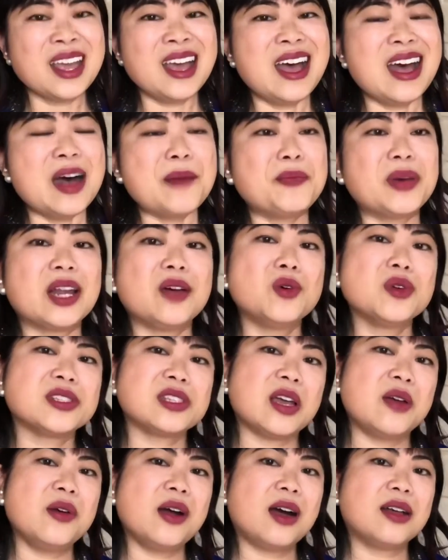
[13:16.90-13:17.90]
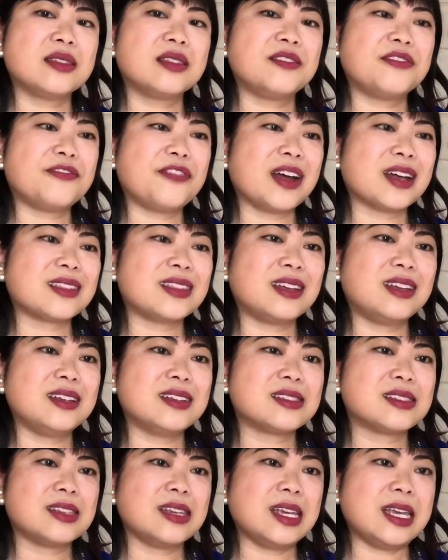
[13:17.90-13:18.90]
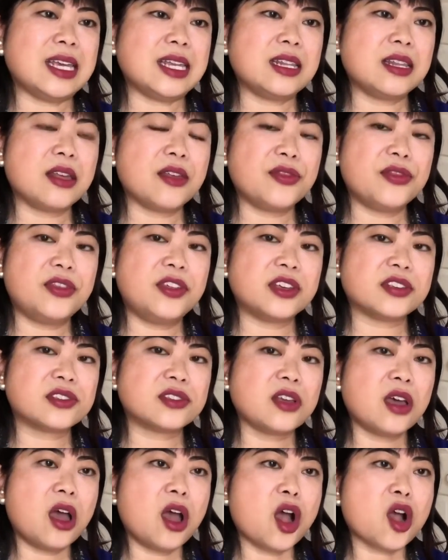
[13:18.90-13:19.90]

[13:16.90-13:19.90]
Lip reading: But also the fact that it's in this